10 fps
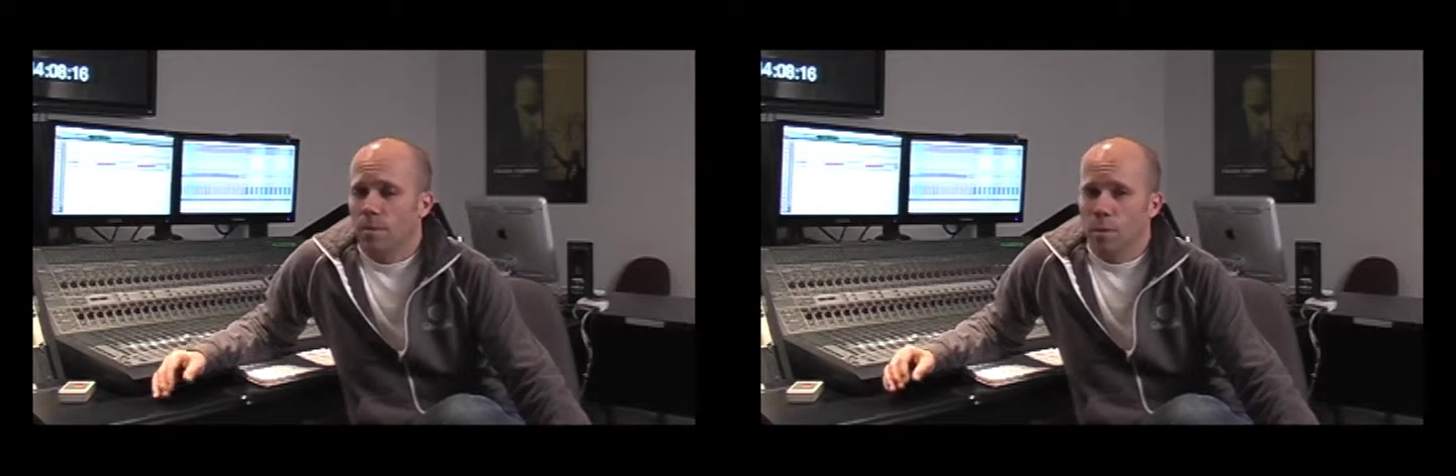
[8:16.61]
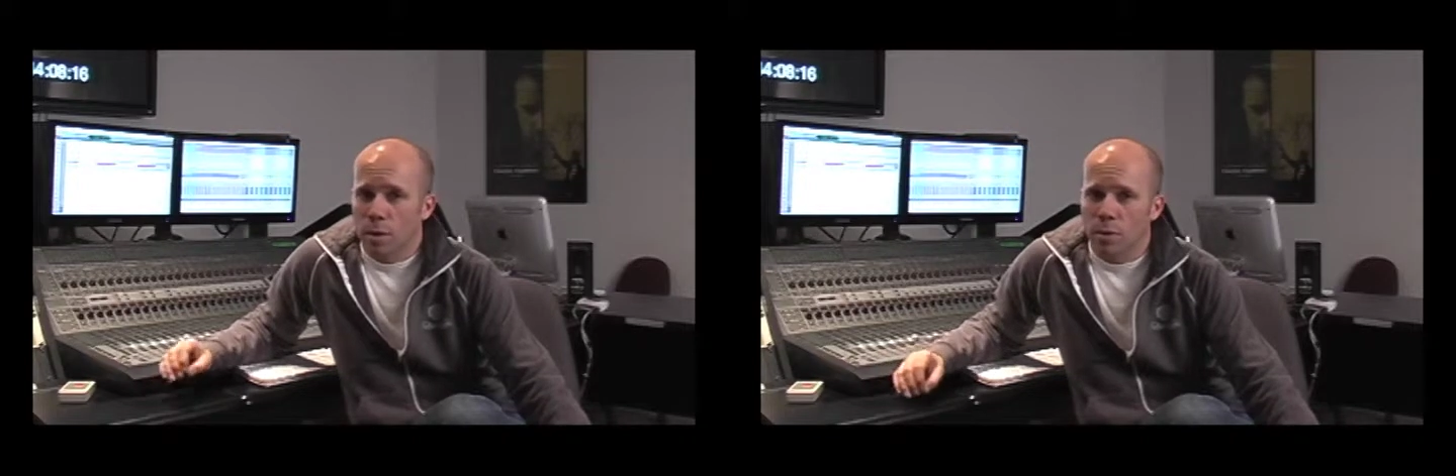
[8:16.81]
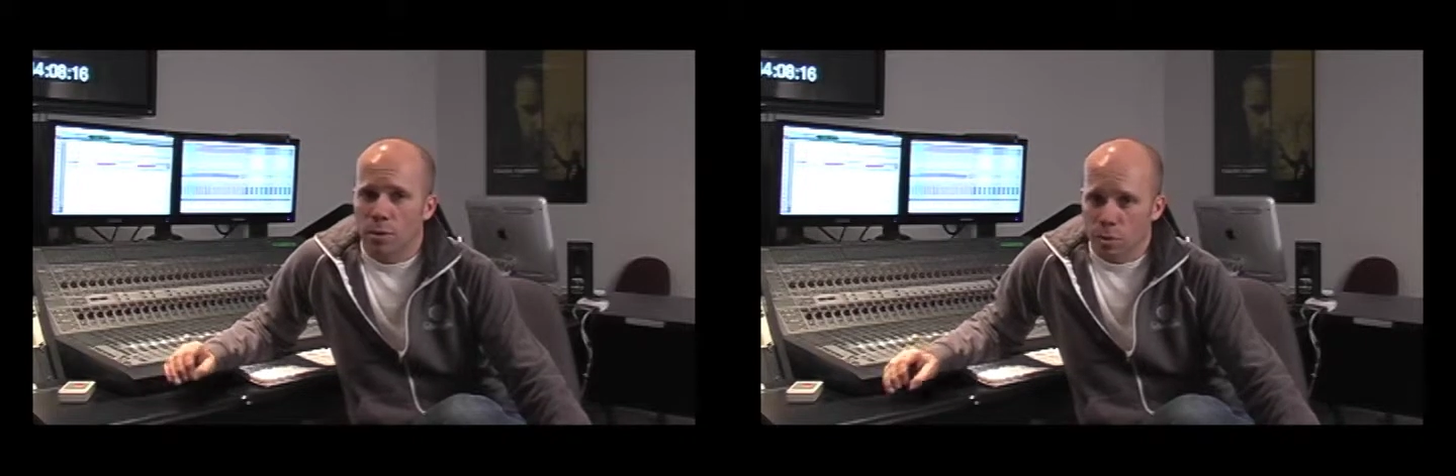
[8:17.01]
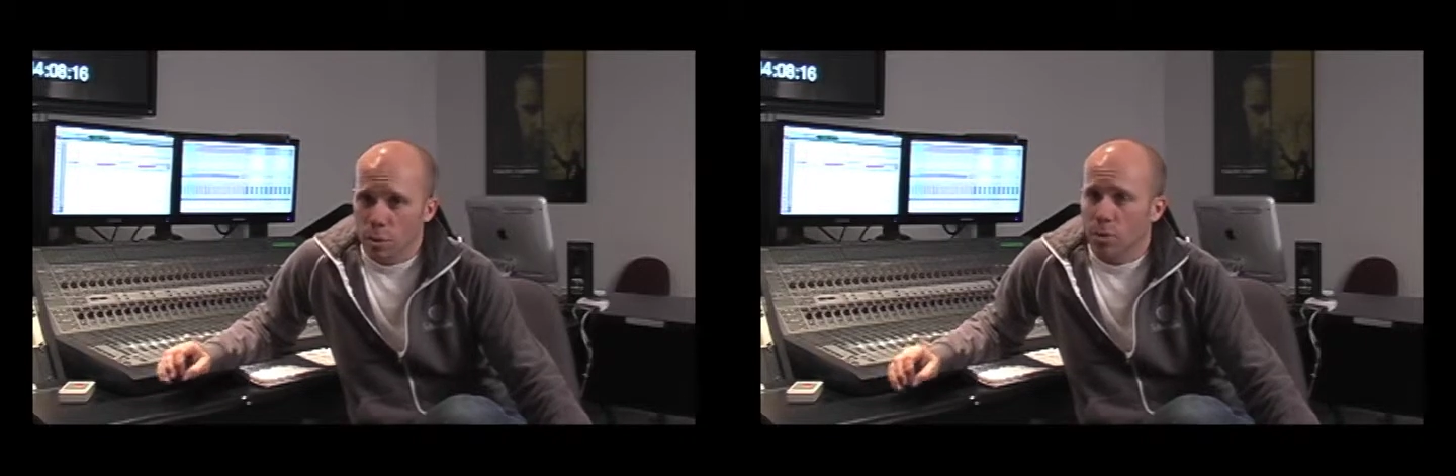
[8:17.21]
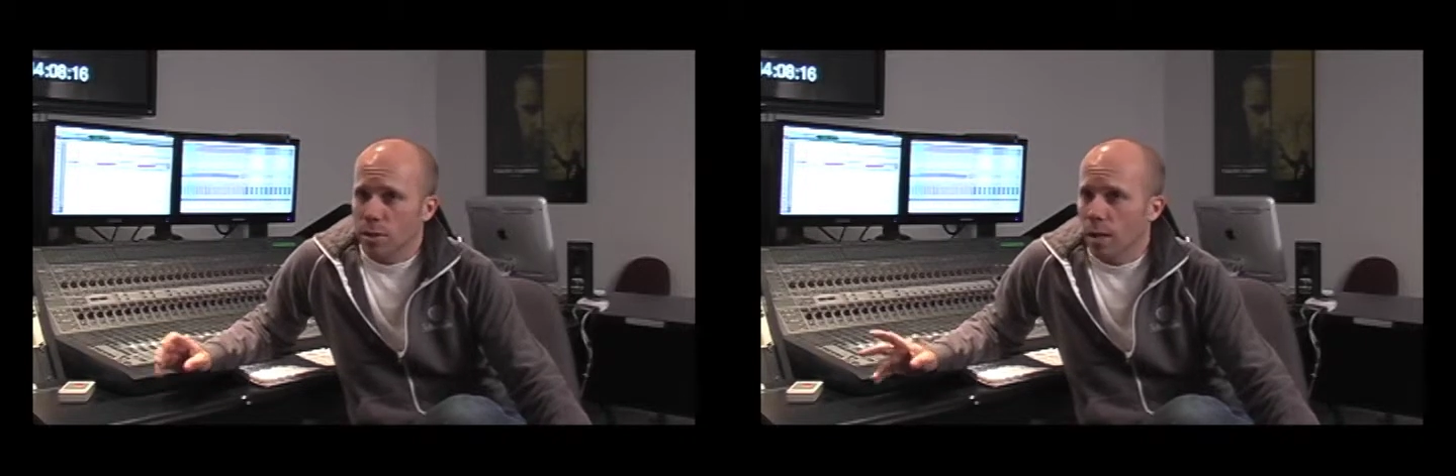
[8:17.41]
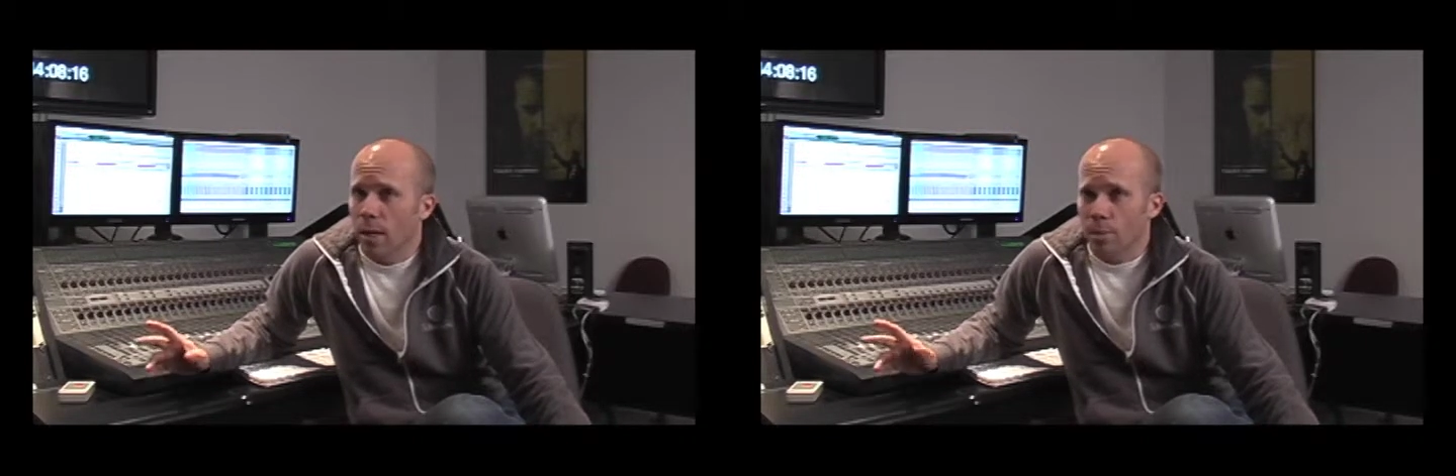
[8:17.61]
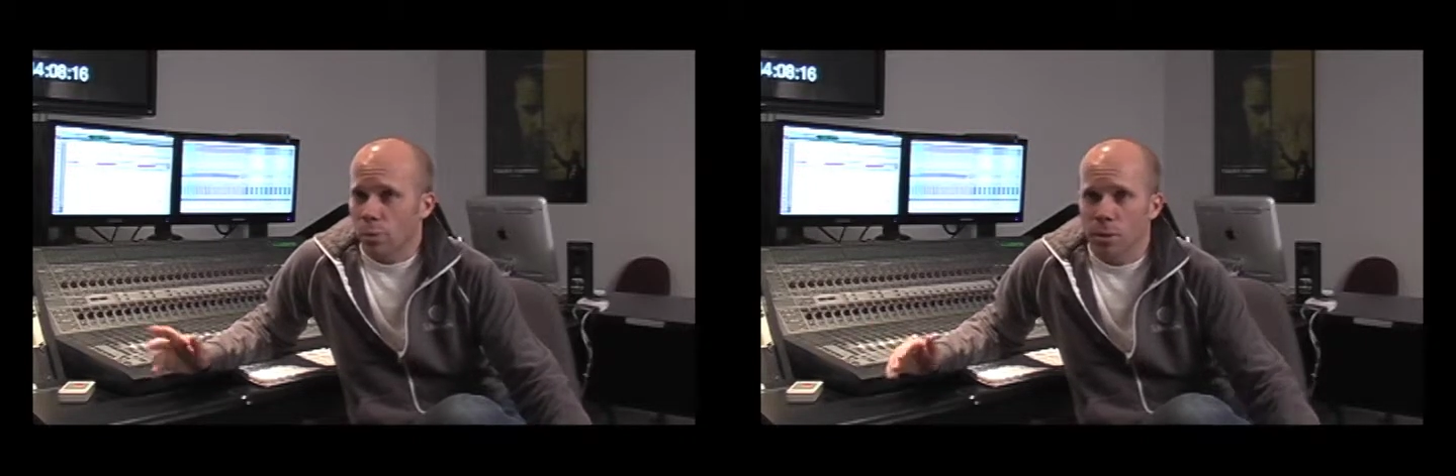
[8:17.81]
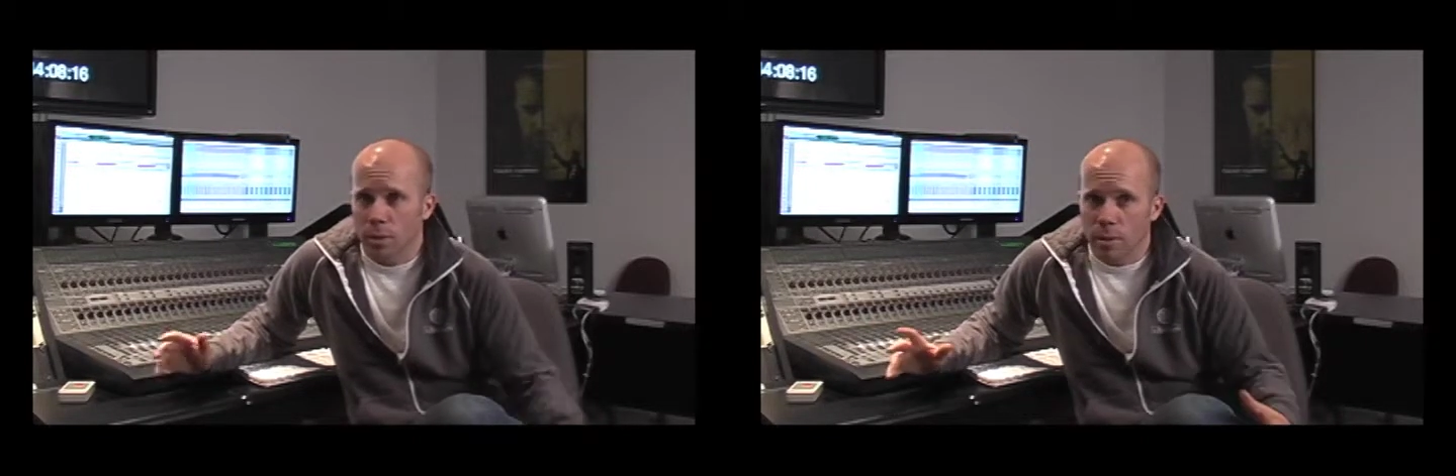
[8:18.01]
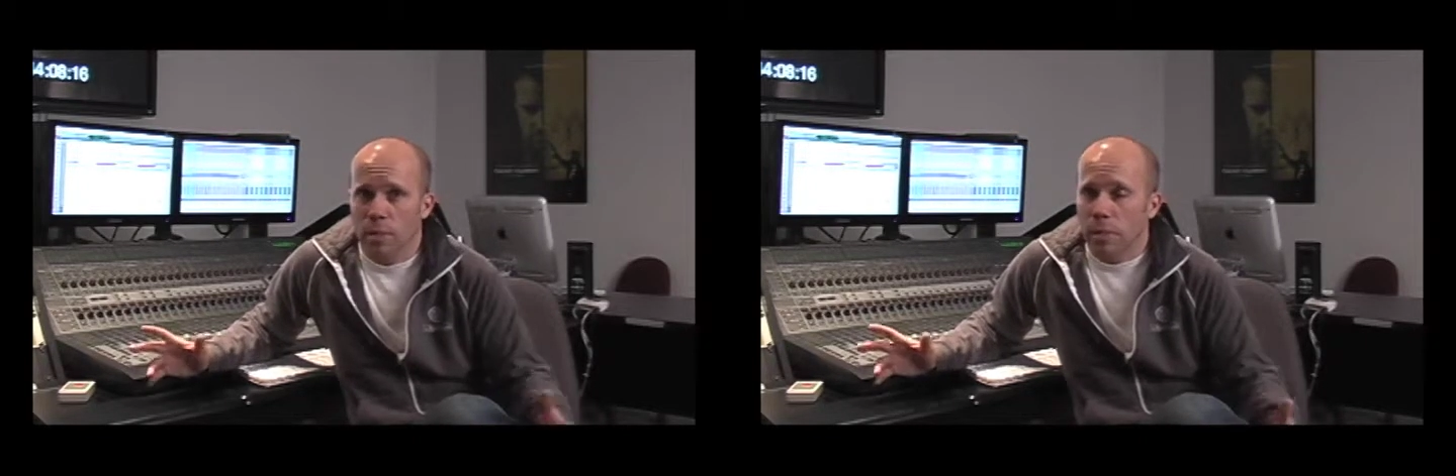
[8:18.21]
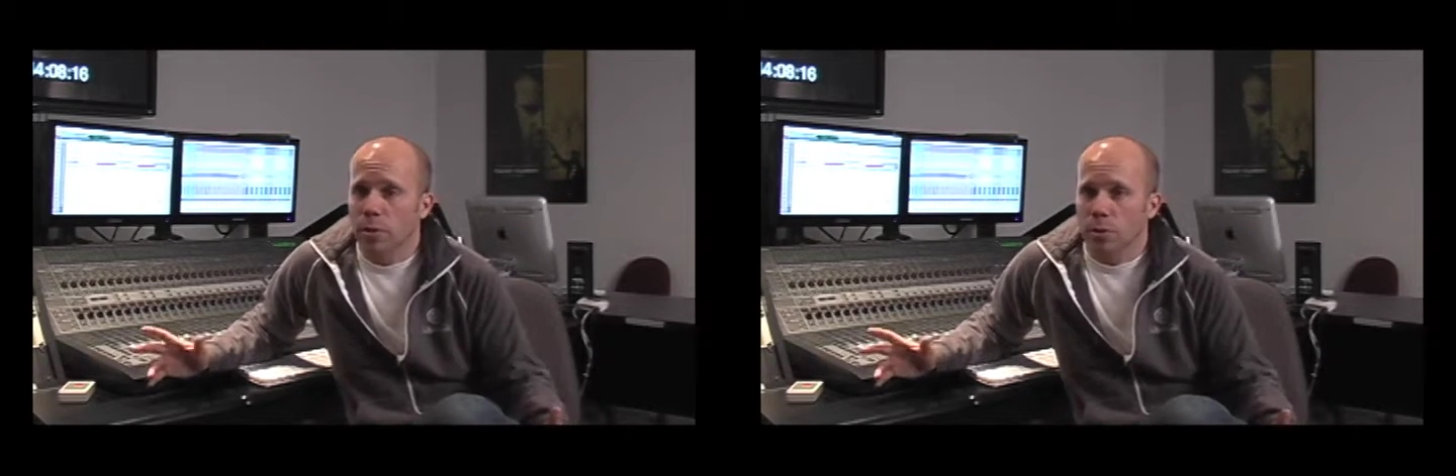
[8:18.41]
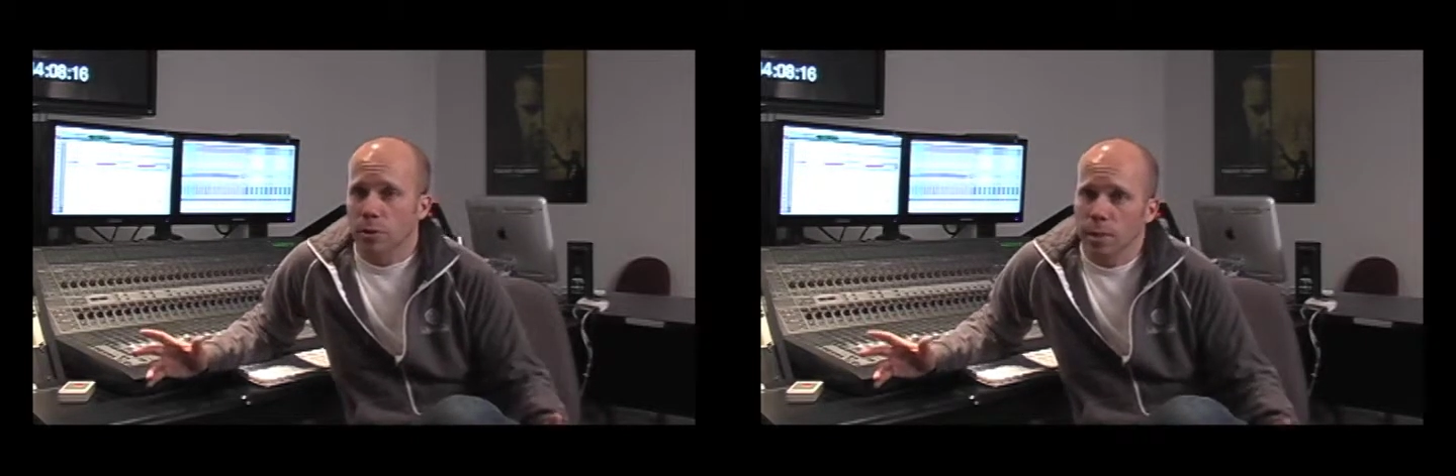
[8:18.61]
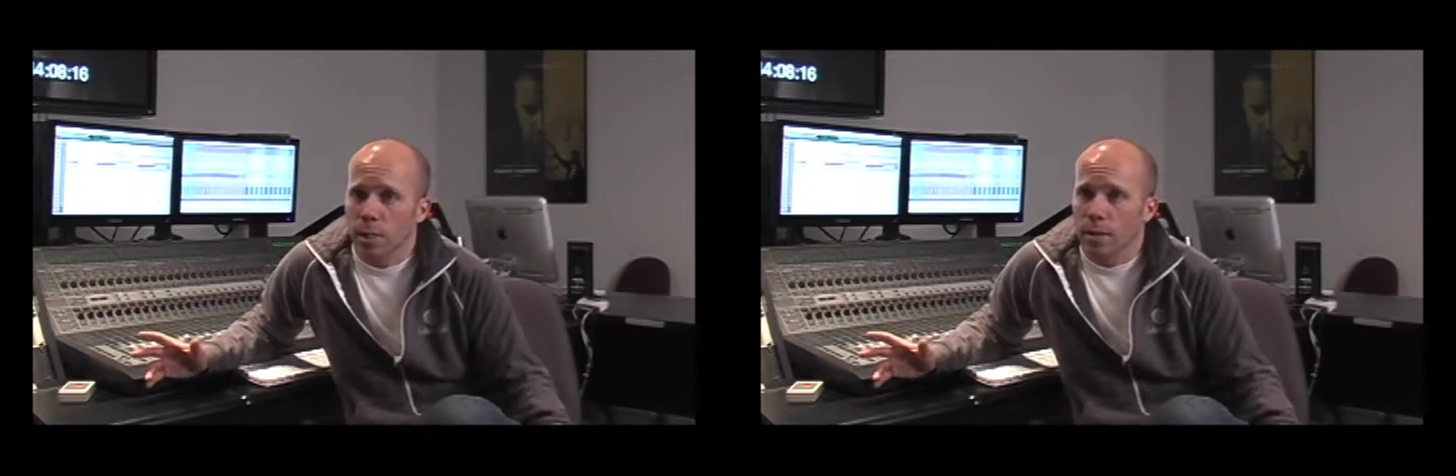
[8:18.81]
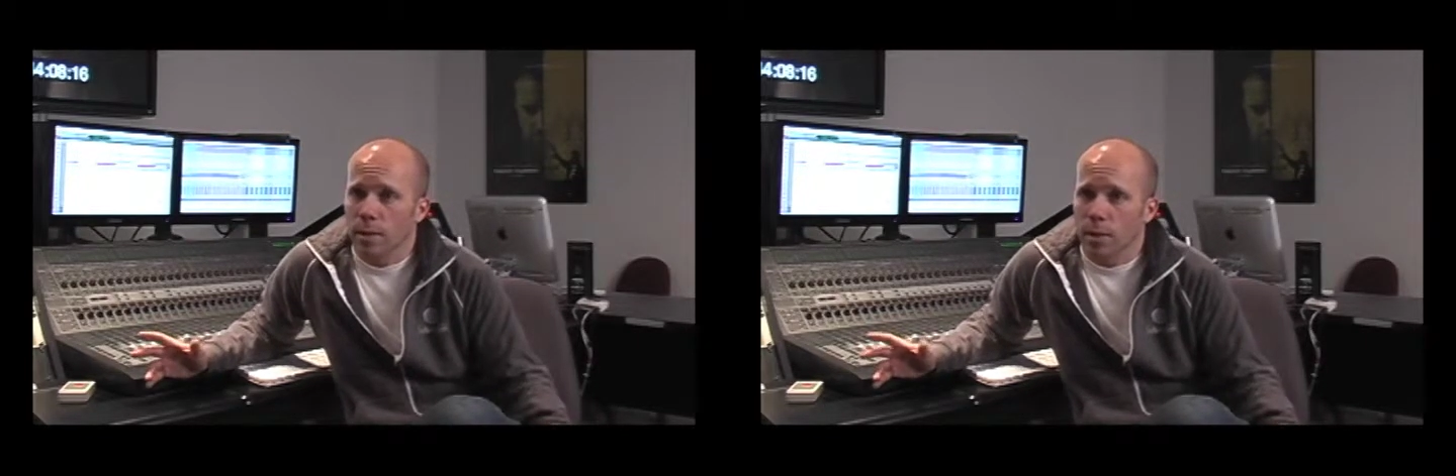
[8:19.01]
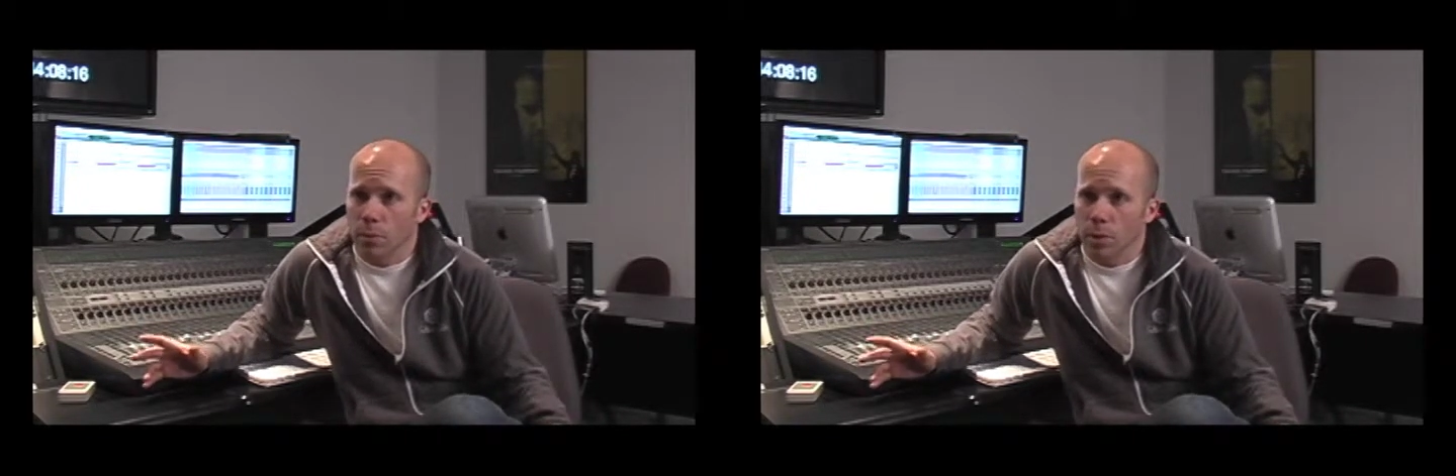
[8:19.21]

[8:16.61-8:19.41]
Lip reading: And then there's those times where it's literally like that,